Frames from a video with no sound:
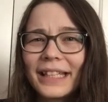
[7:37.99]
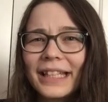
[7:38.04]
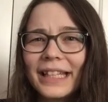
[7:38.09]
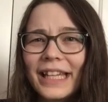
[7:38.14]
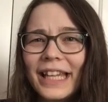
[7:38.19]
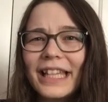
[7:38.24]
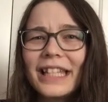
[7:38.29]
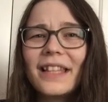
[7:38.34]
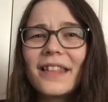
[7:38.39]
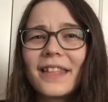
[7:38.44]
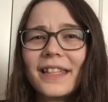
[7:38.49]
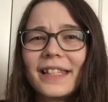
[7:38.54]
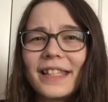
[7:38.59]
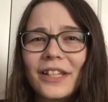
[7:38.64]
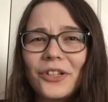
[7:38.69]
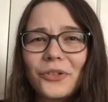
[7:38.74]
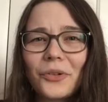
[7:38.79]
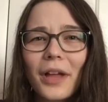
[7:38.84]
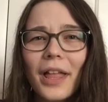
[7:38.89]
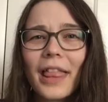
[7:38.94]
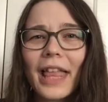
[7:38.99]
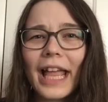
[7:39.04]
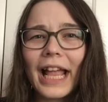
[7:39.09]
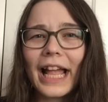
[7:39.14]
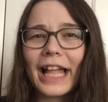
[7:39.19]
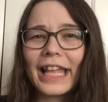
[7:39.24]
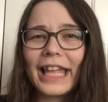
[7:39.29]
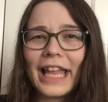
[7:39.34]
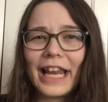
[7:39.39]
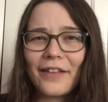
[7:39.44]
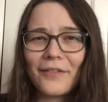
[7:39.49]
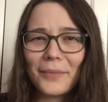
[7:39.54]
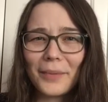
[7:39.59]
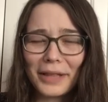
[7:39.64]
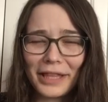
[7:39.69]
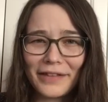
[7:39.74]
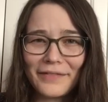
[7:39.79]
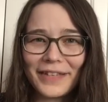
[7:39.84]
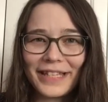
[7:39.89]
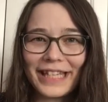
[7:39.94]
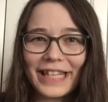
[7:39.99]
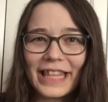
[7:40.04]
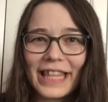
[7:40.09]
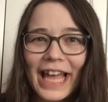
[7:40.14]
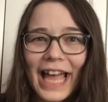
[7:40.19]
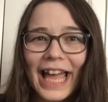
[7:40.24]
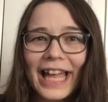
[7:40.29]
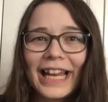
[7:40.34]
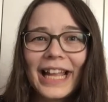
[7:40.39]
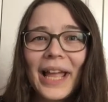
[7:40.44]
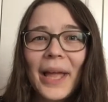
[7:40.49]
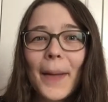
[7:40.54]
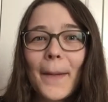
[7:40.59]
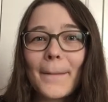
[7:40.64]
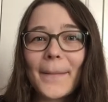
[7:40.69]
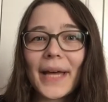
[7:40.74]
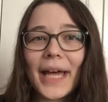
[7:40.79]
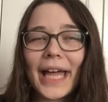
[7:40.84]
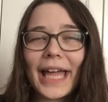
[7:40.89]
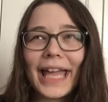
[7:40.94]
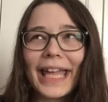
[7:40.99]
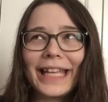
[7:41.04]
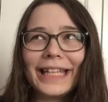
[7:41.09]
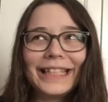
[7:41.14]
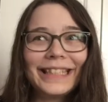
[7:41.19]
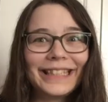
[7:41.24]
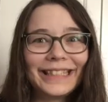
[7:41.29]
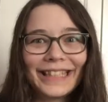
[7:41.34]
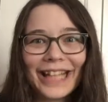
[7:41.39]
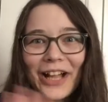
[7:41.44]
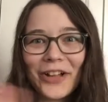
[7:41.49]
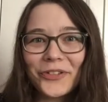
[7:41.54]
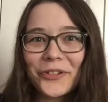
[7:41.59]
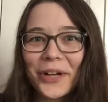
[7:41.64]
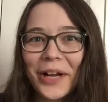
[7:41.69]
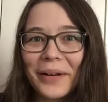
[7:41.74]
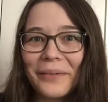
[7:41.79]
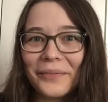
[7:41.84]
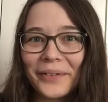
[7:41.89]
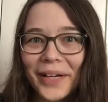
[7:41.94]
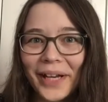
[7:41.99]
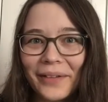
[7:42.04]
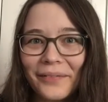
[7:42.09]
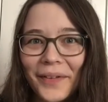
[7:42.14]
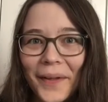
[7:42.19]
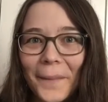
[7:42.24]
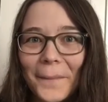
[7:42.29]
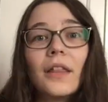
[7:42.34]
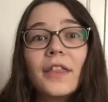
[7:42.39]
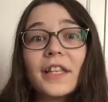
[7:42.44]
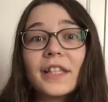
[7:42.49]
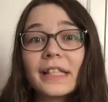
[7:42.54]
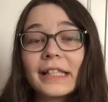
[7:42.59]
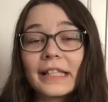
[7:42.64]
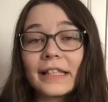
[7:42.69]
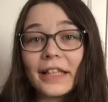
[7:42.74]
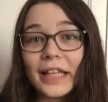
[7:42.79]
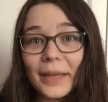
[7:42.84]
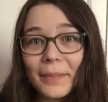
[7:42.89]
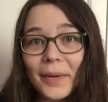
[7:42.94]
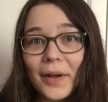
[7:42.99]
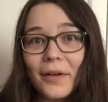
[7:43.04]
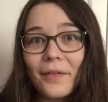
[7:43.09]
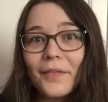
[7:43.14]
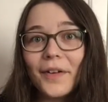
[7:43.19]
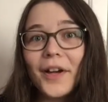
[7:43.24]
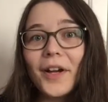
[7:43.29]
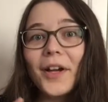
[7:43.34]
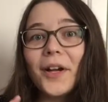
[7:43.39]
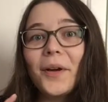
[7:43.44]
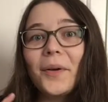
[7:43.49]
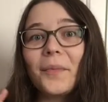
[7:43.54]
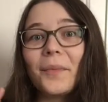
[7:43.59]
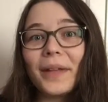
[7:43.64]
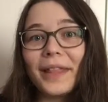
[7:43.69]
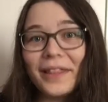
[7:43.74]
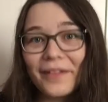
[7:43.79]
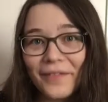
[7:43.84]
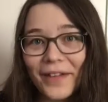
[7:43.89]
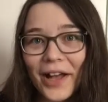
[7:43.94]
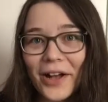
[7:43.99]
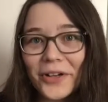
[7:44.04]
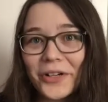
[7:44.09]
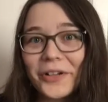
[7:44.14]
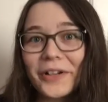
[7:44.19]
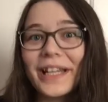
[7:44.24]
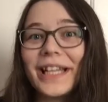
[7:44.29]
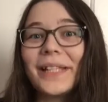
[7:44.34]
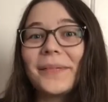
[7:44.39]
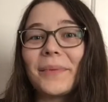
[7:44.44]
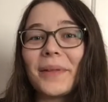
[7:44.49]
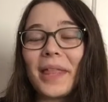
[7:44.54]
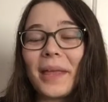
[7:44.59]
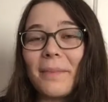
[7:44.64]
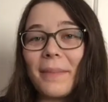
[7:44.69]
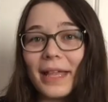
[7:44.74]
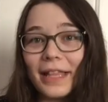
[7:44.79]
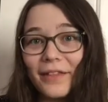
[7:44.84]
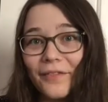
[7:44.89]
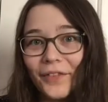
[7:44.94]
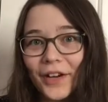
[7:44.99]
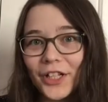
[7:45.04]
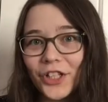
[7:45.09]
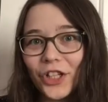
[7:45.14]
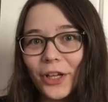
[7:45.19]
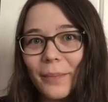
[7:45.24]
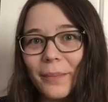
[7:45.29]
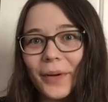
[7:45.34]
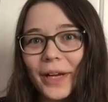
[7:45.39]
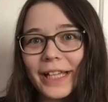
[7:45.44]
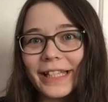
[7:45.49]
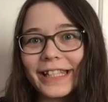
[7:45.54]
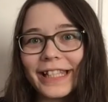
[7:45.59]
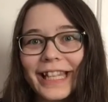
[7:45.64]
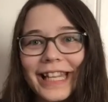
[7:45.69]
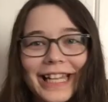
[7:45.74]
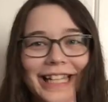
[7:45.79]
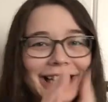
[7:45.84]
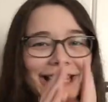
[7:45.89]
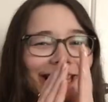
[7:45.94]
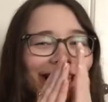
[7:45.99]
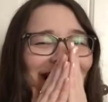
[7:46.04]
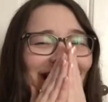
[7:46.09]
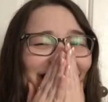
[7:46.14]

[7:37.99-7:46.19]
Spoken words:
Sidra. Like, I can't even believe he did that, but I'll try to forgive him. The sleepover with the Valkyries where they made the friendship bracelets.